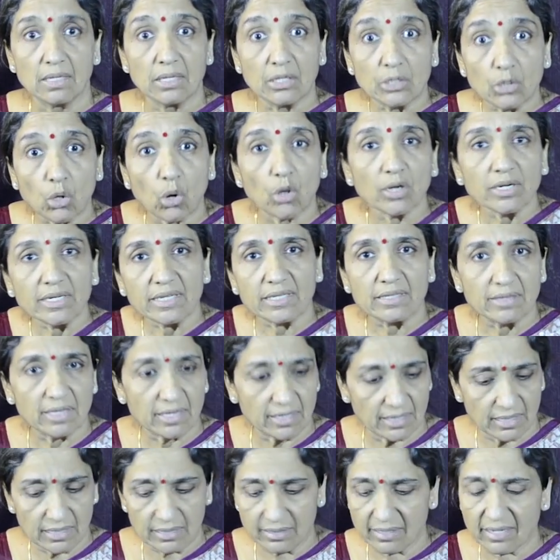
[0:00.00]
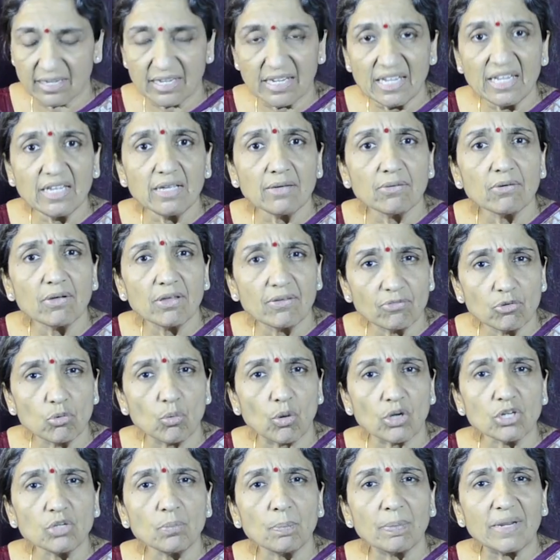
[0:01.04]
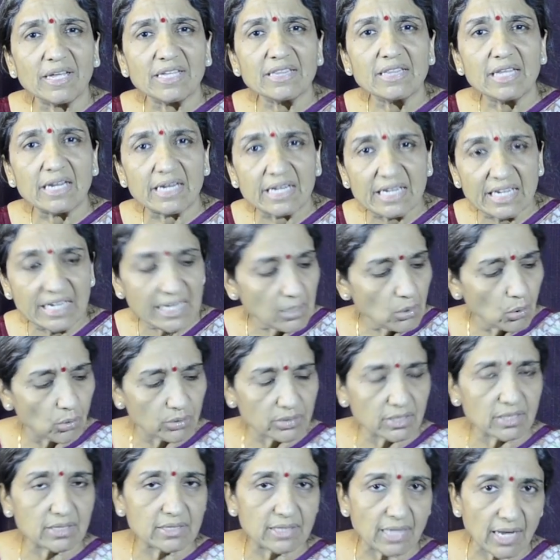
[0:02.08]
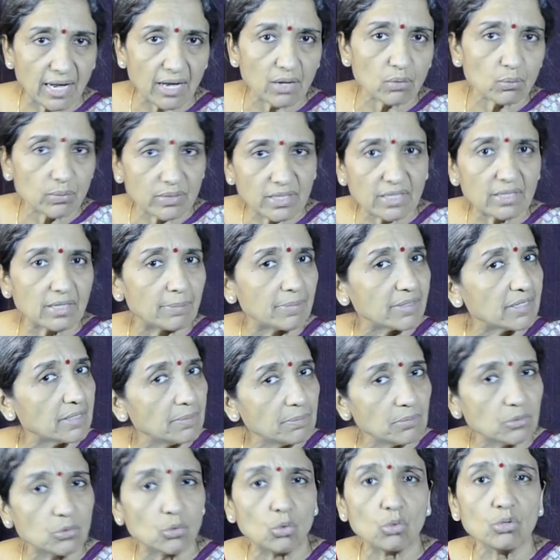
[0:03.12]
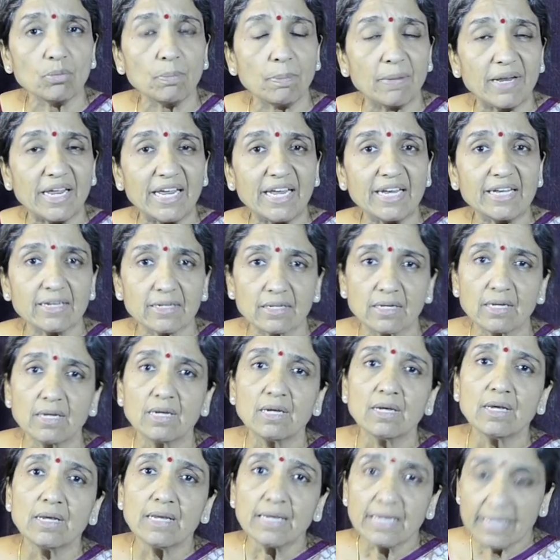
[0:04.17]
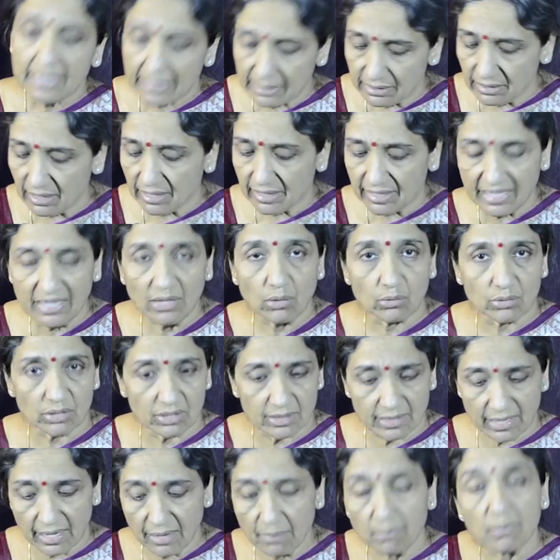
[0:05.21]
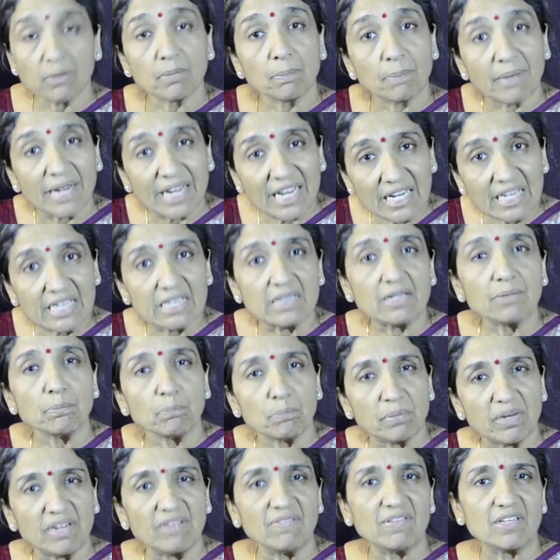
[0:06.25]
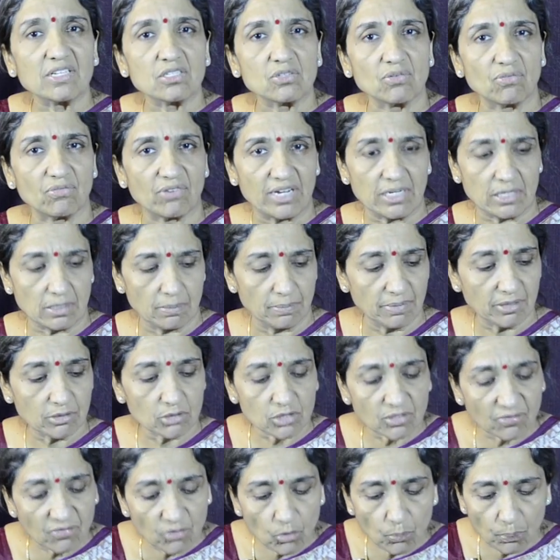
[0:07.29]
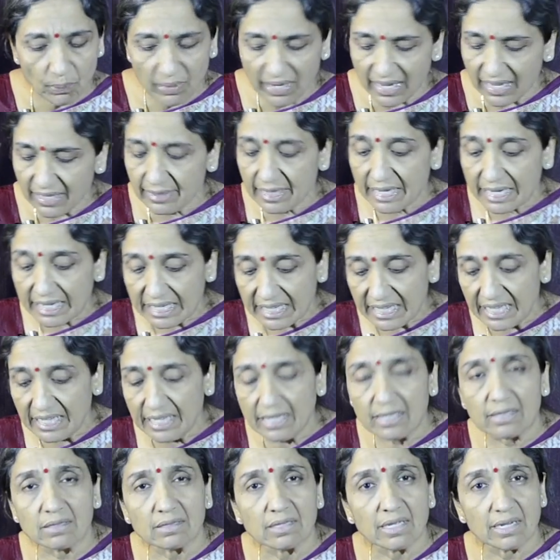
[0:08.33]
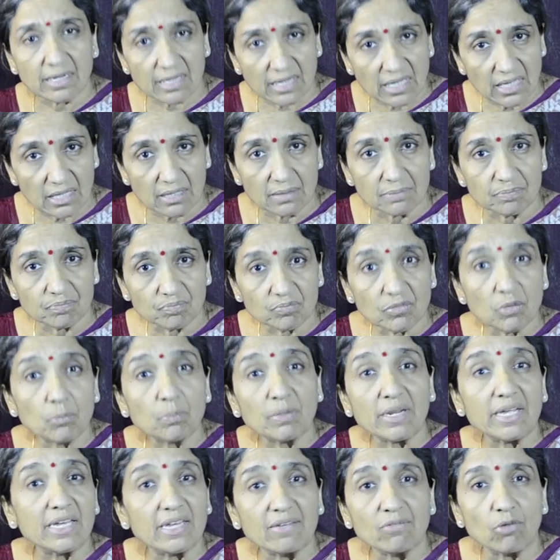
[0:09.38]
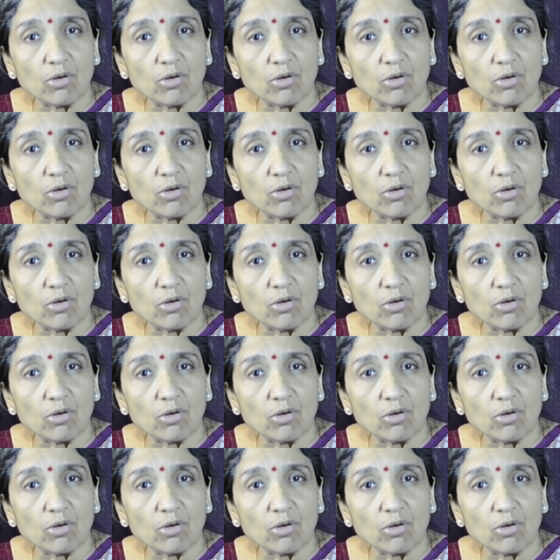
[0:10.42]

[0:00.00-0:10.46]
not in the Re. The Re, if you want to play the Re or the Da with the gamakam, don't play it in the Re or the Da, but play it in the previous fret. Because if you play the Re in the Re, give